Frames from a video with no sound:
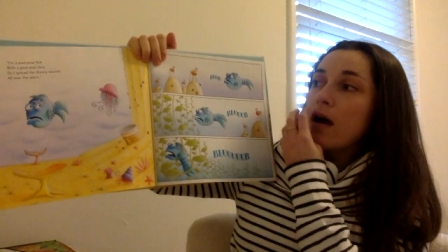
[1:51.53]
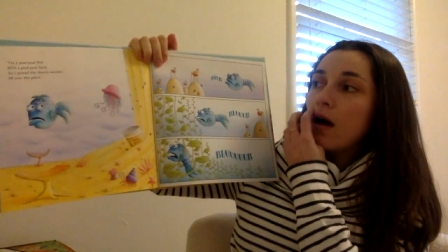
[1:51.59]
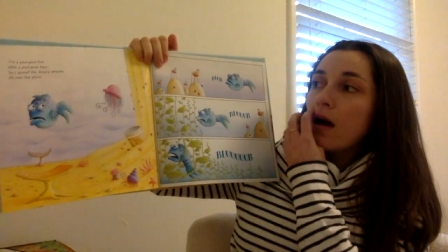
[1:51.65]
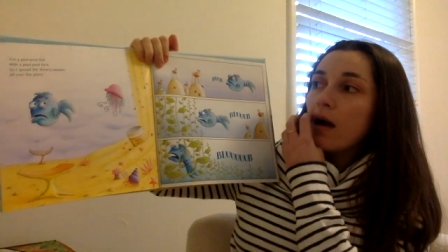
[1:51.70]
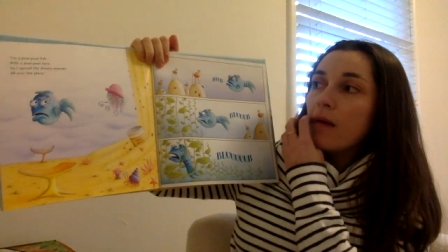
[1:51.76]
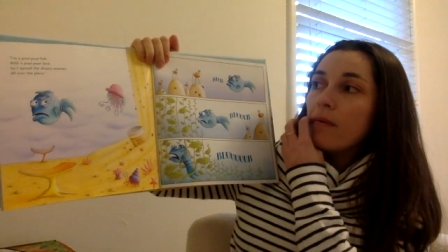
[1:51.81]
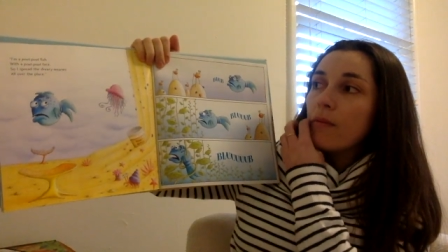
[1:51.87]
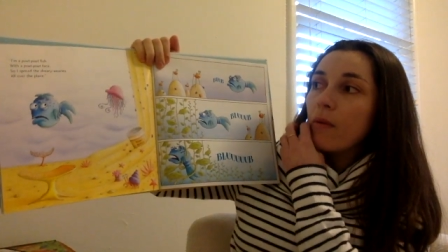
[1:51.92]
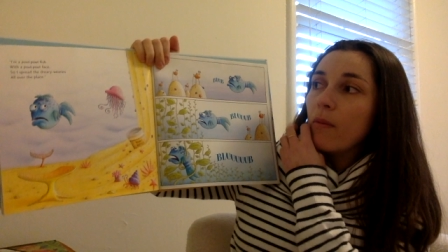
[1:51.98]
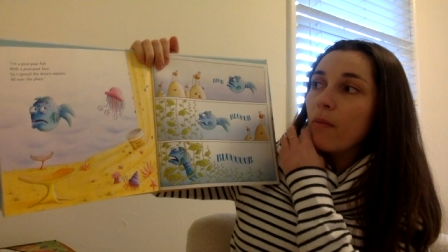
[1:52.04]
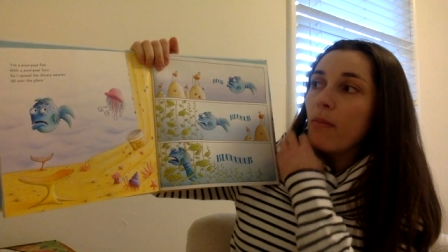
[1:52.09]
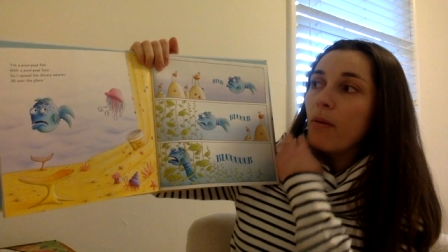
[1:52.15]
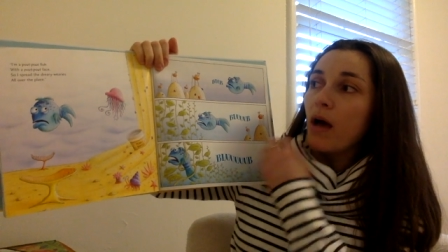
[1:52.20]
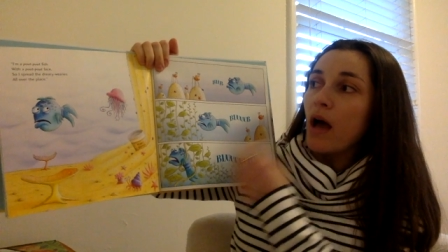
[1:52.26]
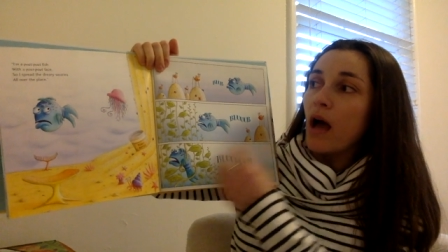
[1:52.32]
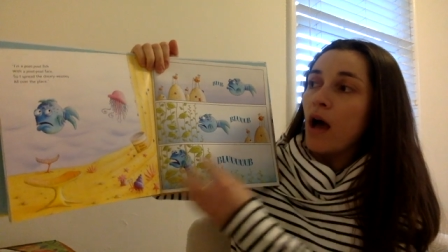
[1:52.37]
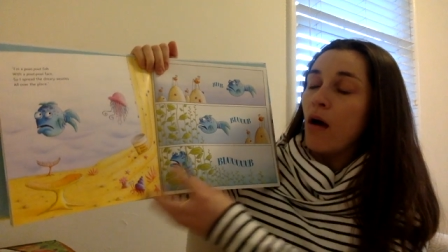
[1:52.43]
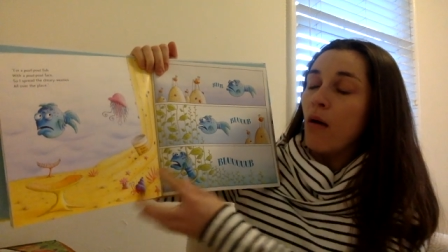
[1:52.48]
I'm a
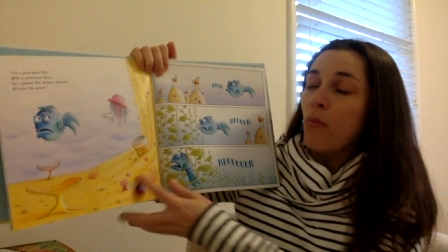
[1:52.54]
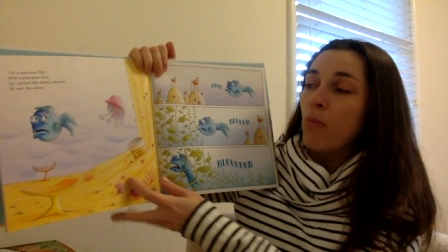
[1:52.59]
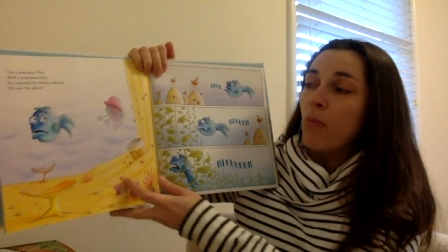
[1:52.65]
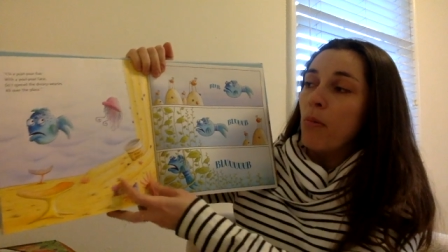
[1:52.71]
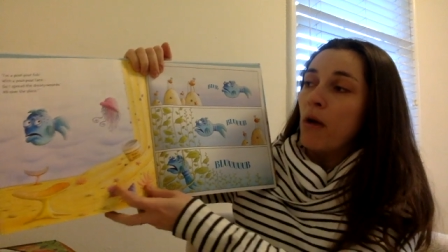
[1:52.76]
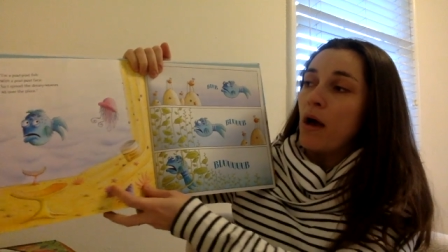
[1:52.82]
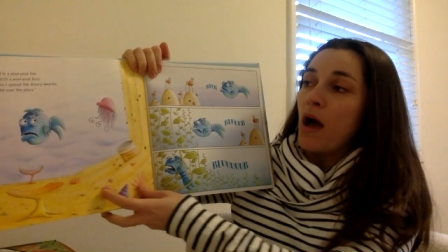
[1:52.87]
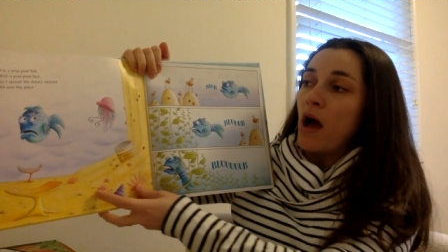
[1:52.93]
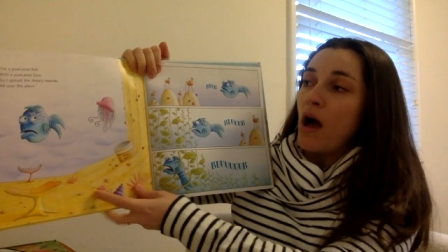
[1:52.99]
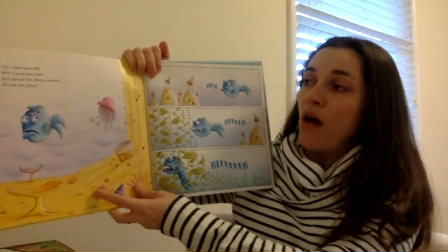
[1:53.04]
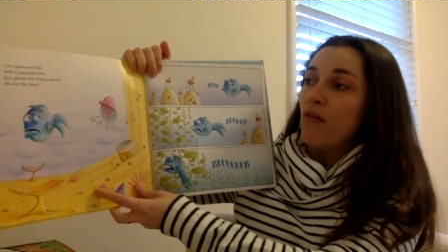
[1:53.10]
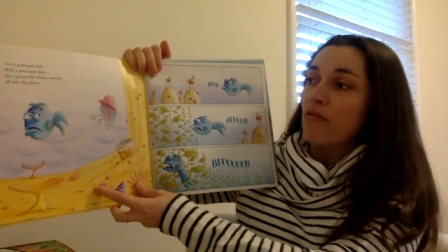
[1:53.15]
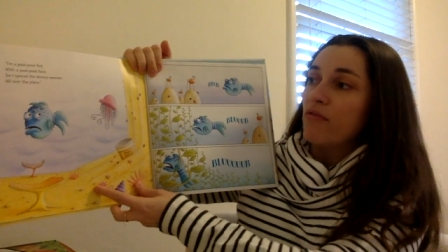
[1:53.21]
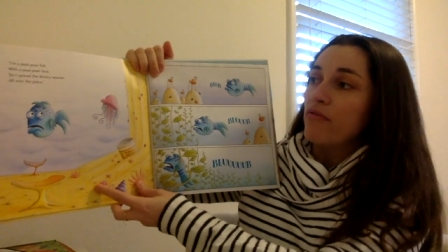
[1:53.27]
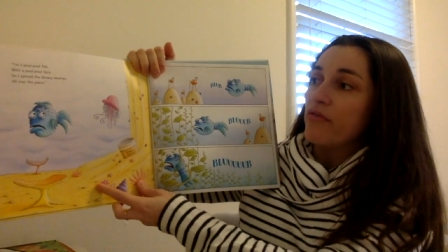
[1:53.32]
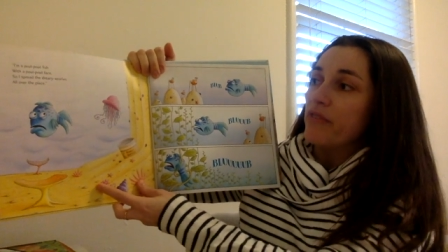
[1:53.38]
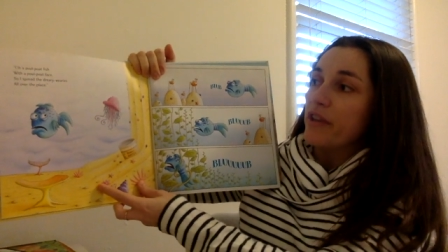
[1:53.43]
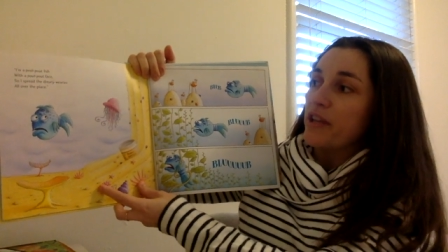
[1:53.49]
pout
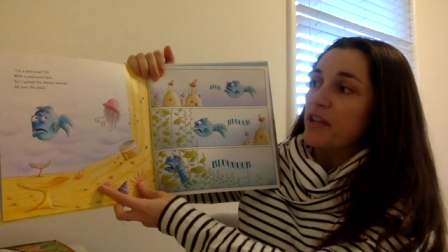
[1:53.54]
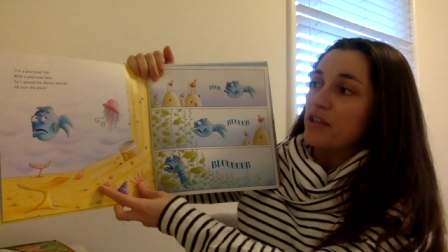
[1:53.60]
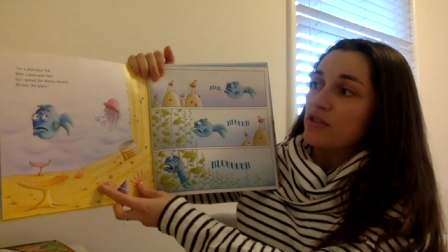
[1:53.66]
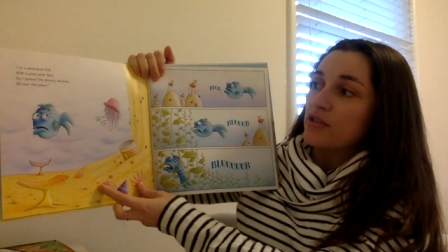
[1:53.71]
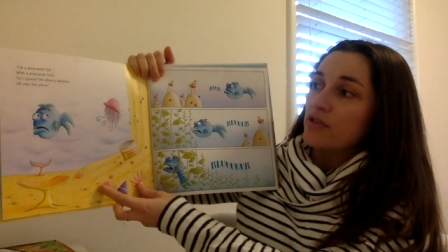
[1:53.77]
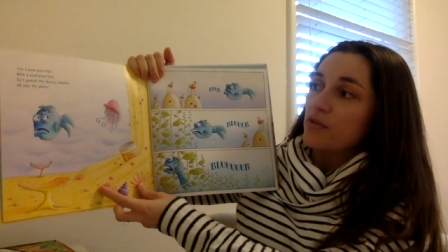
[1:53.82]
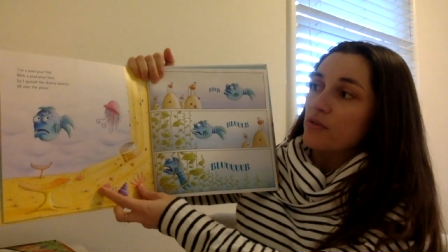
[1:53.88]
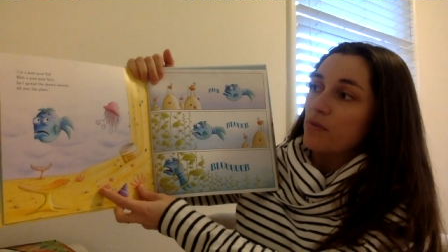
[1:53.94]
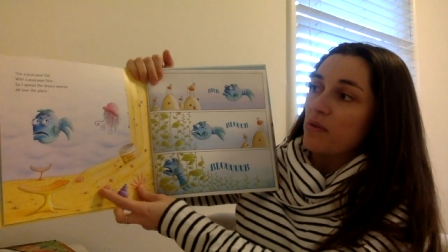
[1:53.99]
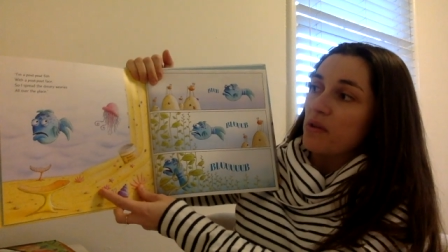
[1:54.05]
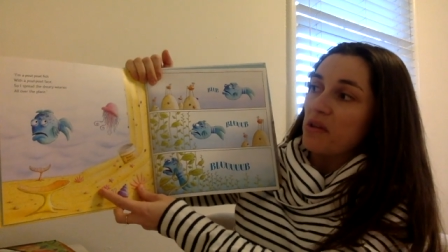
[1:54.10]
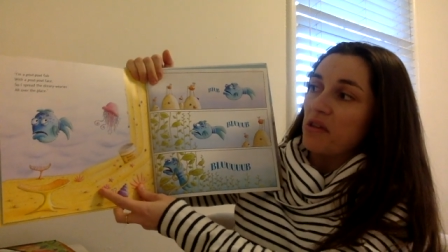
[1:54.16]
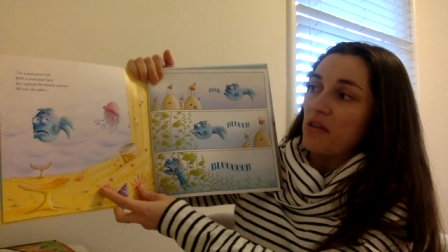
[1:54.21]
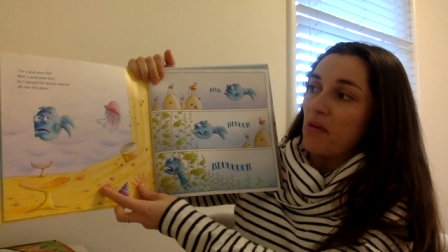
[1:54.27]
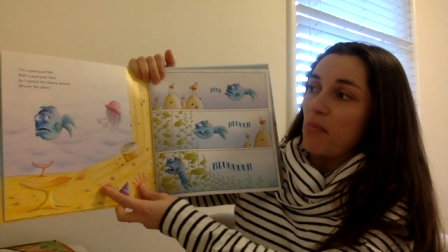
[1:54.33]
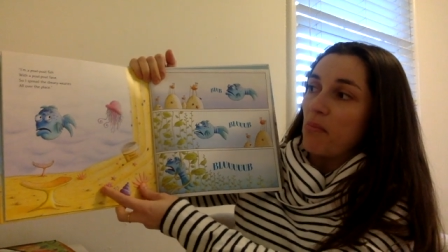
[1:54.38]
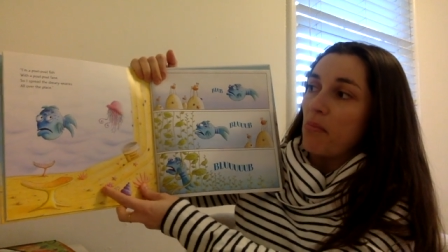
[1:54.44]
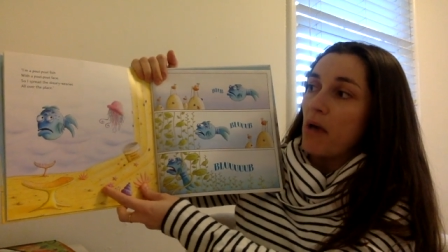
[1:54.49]
pout fish with
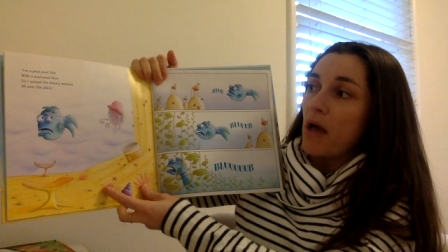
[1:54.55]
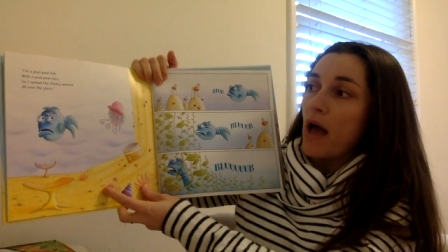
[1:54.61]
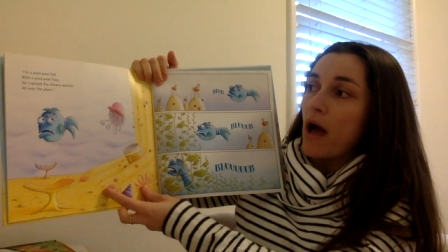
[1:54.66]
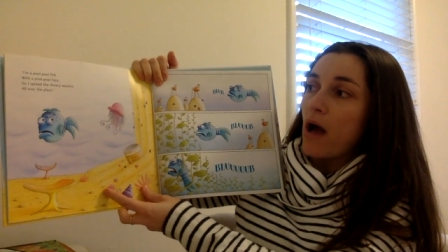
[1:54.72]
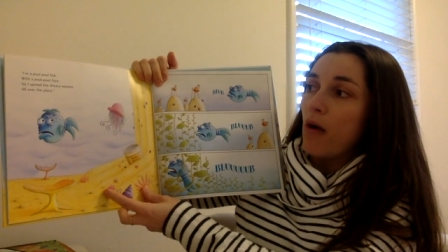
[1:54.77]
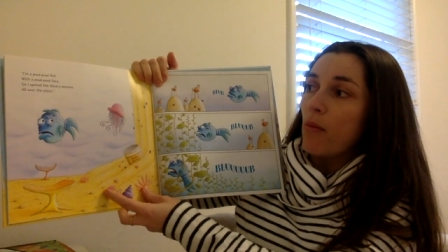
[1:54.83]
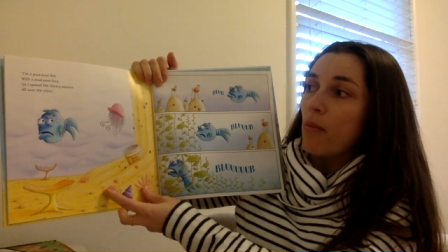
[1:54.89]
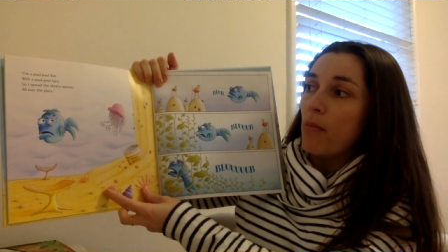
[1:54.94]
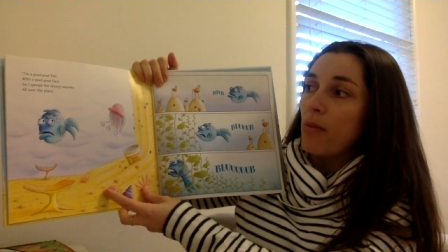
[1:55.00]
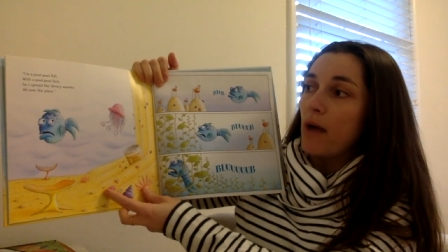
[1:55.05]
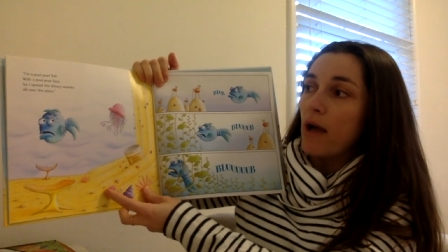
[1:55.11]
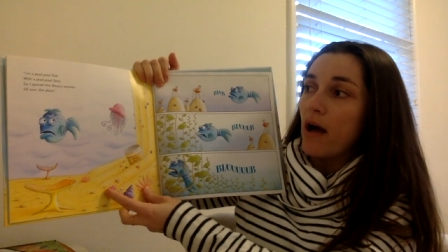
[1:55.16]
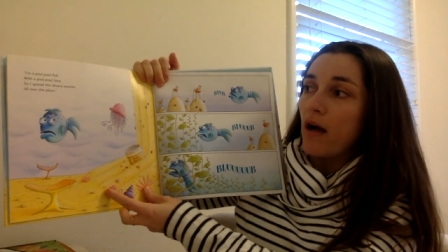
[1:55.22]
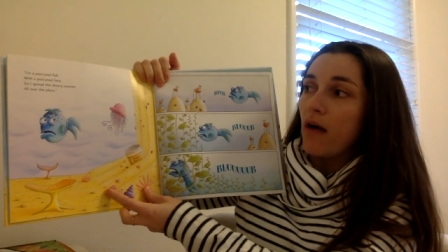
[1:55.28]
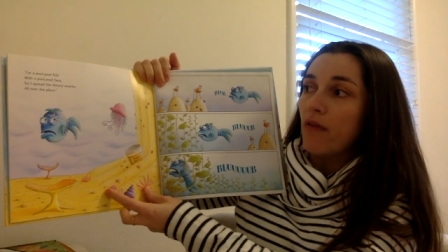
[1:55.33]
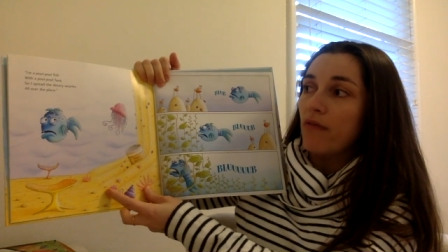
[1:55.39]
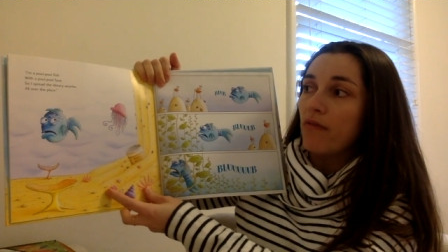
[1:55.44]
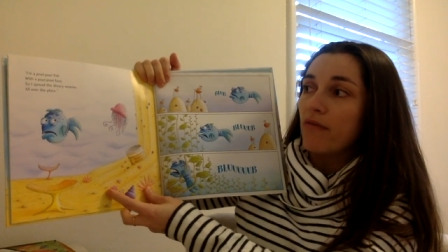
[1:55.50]
a pout
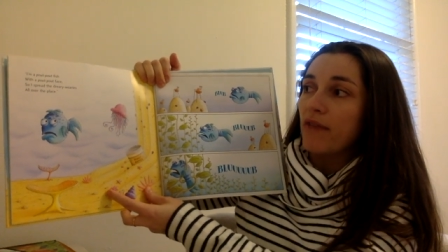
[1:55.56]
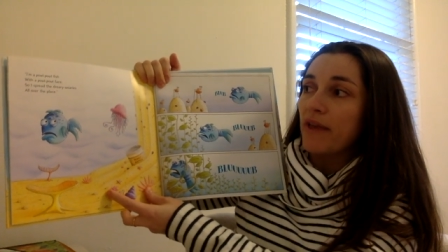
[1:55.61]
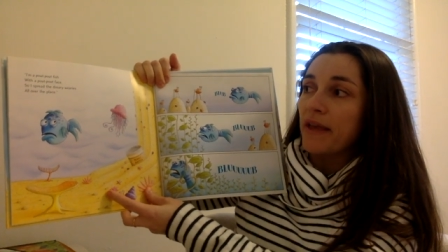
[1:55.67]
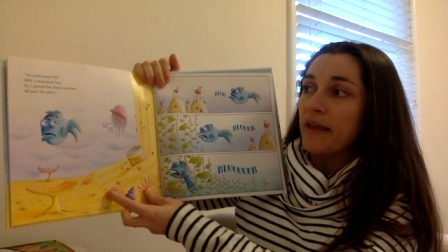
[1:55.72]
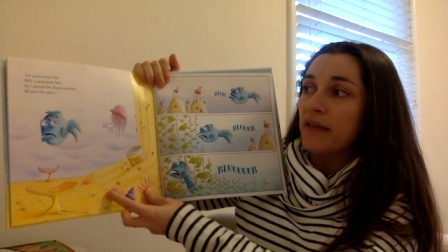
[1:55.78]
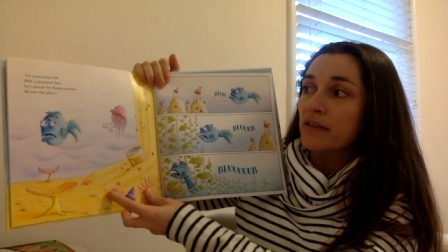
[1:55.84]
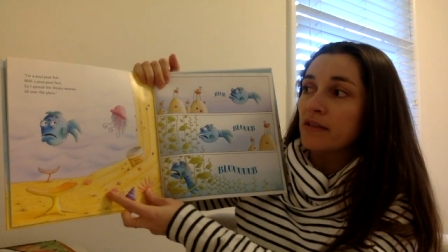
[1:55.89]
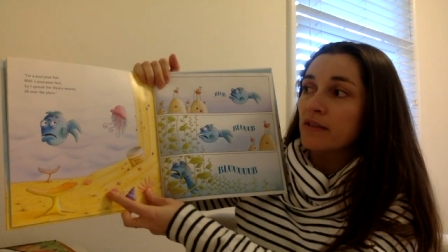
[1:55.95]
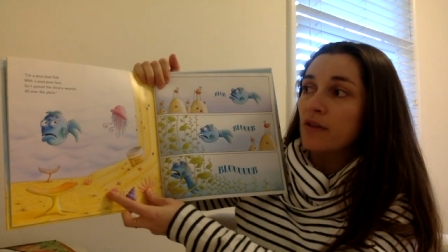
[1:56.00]
pout face,